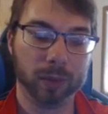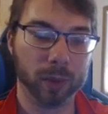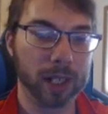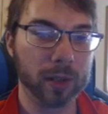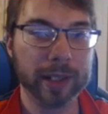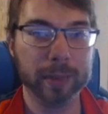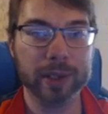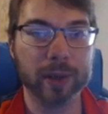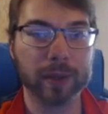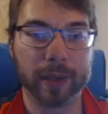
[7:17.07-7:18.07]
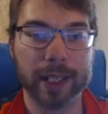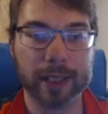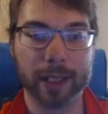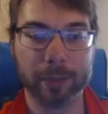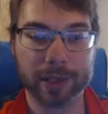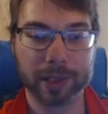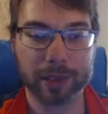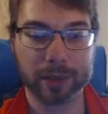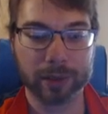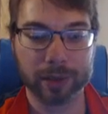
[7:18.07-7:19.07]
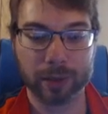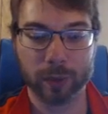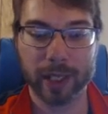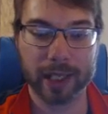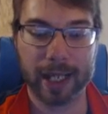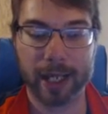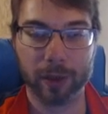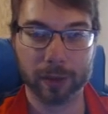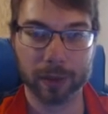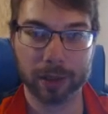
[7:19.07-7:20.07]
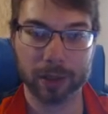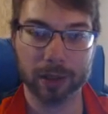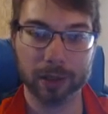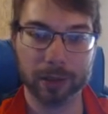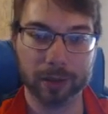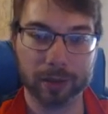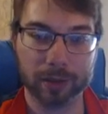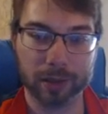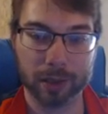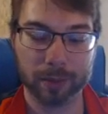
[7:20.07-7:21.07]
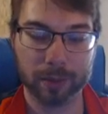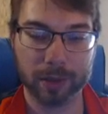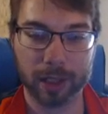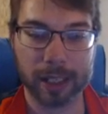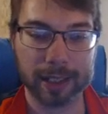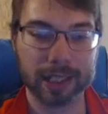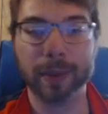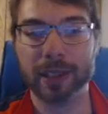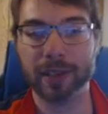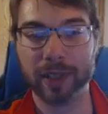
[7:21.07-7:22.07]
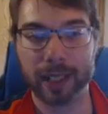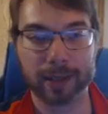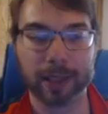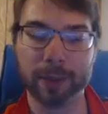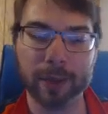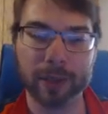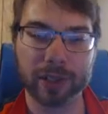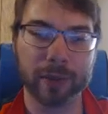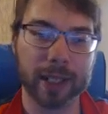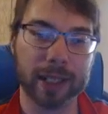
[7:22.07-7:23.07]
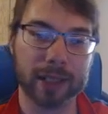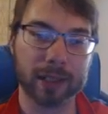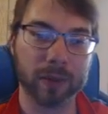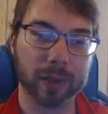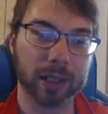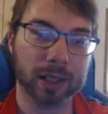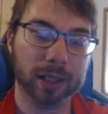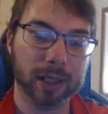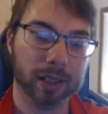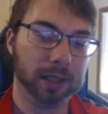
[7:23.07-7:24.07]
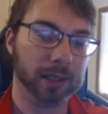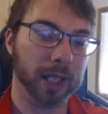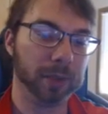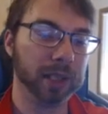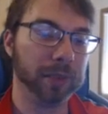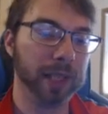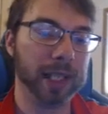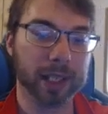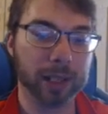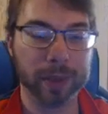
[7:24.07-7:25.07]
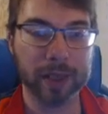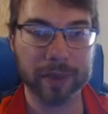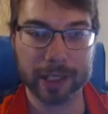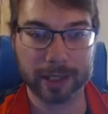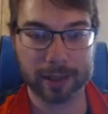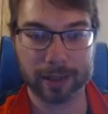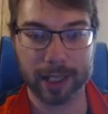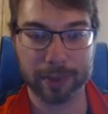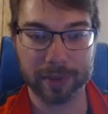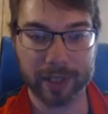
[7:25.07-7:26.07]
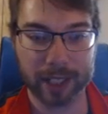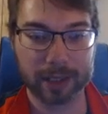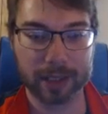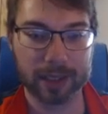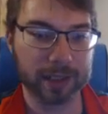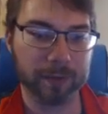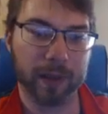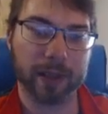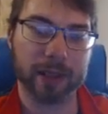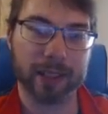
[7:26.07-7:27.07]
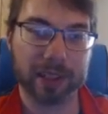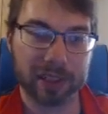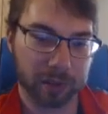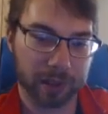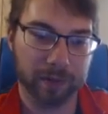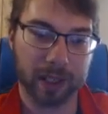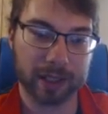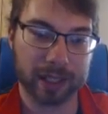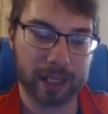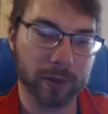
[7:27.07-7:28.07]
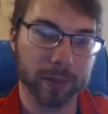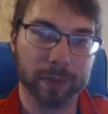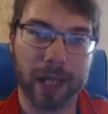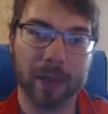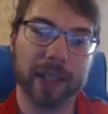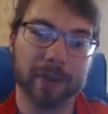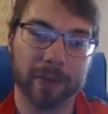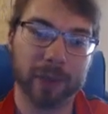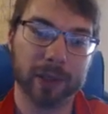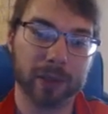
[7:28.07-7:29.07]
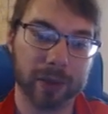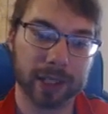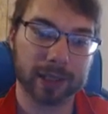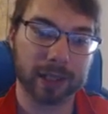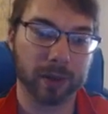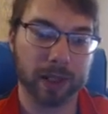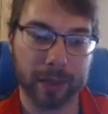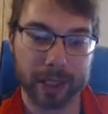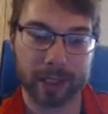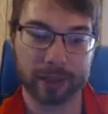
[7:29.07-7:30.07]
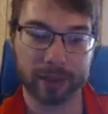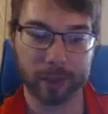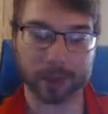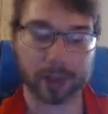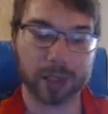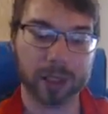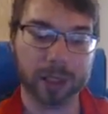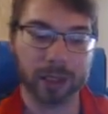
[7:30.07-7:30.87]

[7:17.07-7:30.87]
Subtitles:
not going to be doing rank ups with our expensive decks. That's pretty much the way that it's going to work. I'm going to play a little bit of these types of decks because it's fun. It's just really fun, and I want to have fun with Duel Links. I don't want to make it a super